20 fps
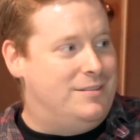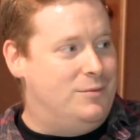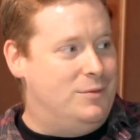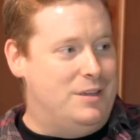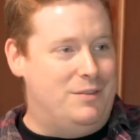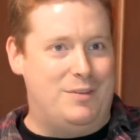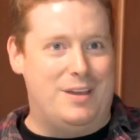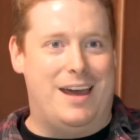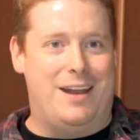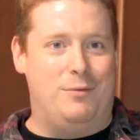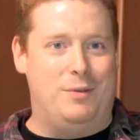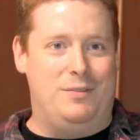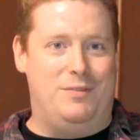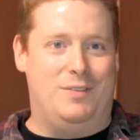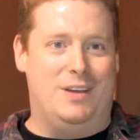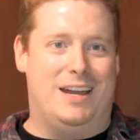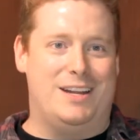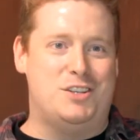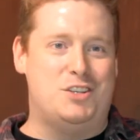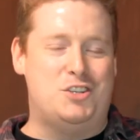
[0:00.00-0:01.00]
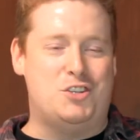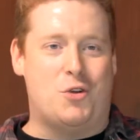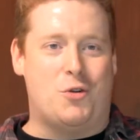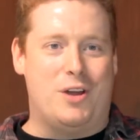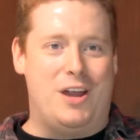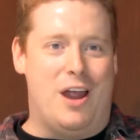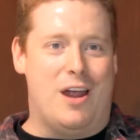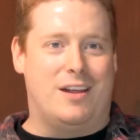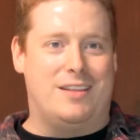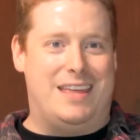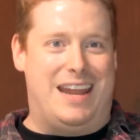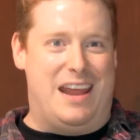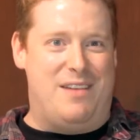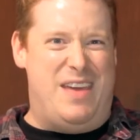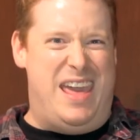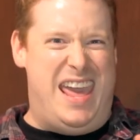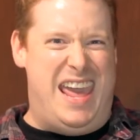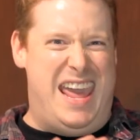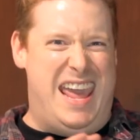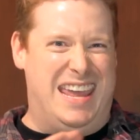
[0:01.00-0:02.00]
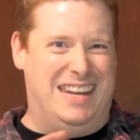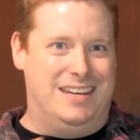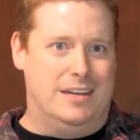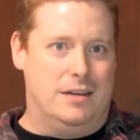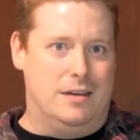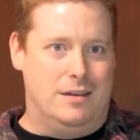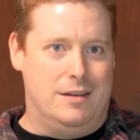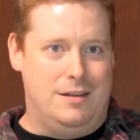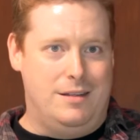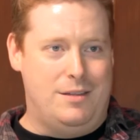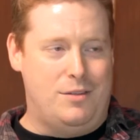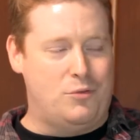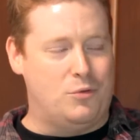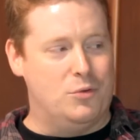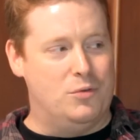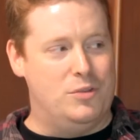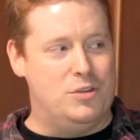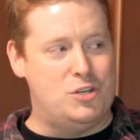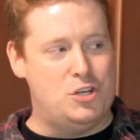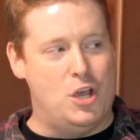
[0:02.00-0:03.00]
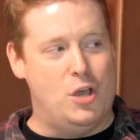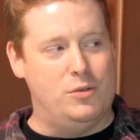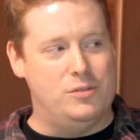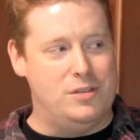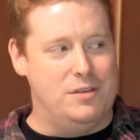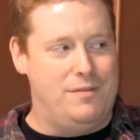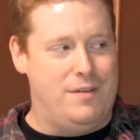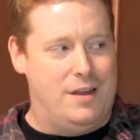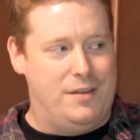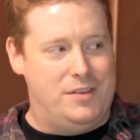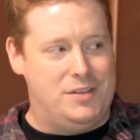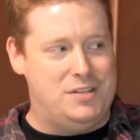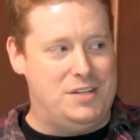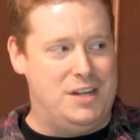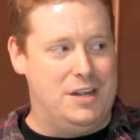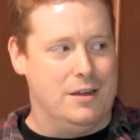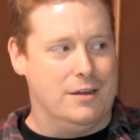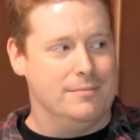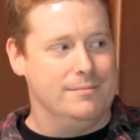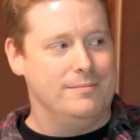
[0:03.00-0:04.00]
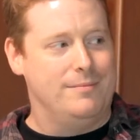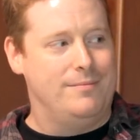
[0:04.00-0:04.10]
We've got a, we've got a story arc that I've hidden through the show so far this year.